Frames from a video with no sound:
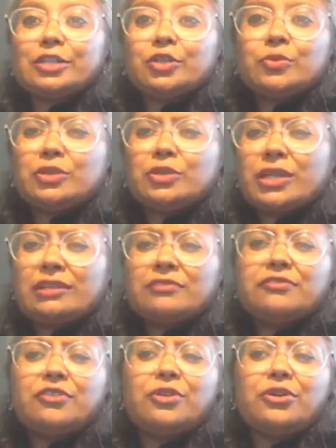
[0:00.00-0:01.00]
were
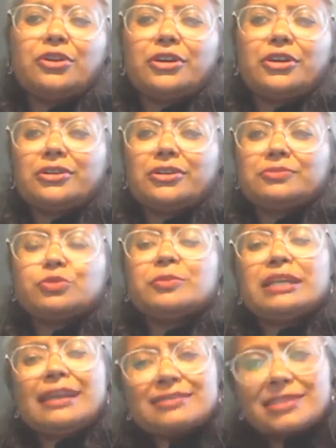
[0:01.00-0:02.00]
looking to
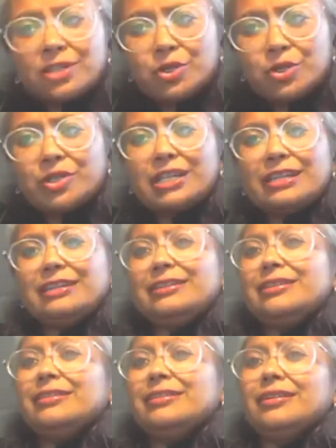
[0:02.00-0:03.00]
be less
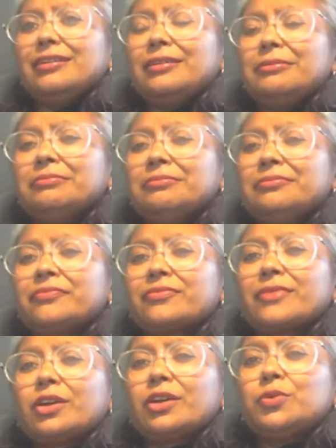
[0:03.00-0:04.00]
lonely, who
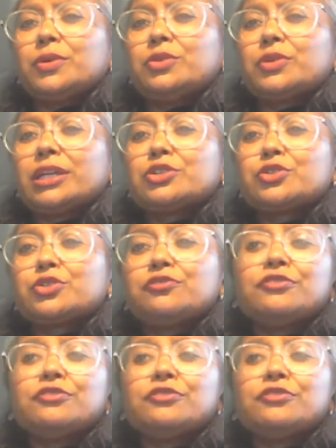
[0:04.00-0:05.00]
were looking to
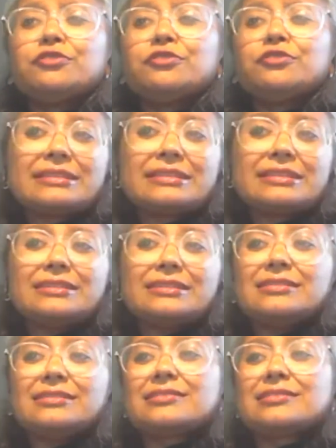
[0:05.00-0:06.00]
fulfill
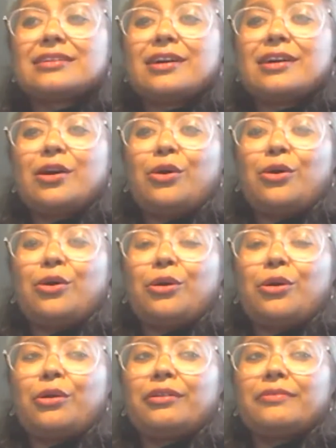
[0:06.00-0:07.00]
fantasies
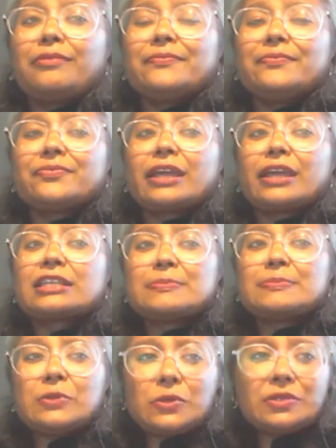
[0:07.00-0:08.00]
or
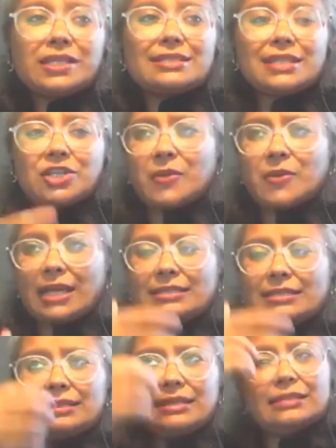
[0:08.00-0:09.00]
explore their
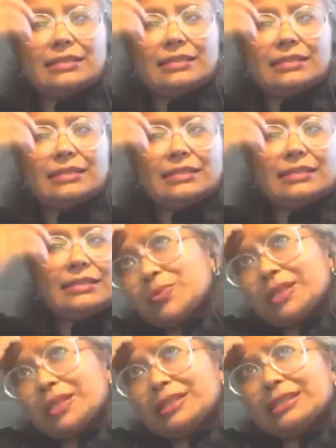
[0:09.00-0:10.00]
sexuality. And I think that's
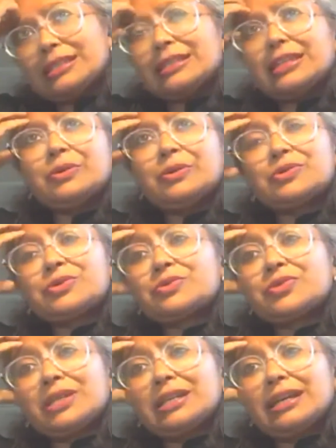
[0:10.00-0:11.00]
one thing that I
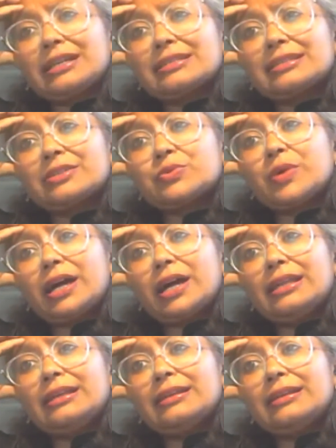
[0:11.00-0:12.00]
also realized, that
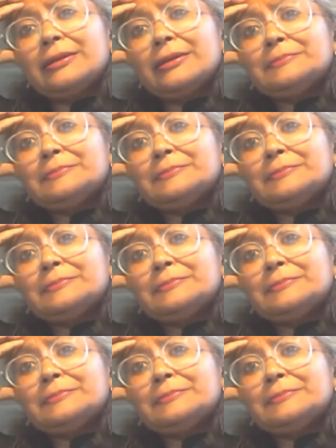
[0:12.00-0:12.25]
while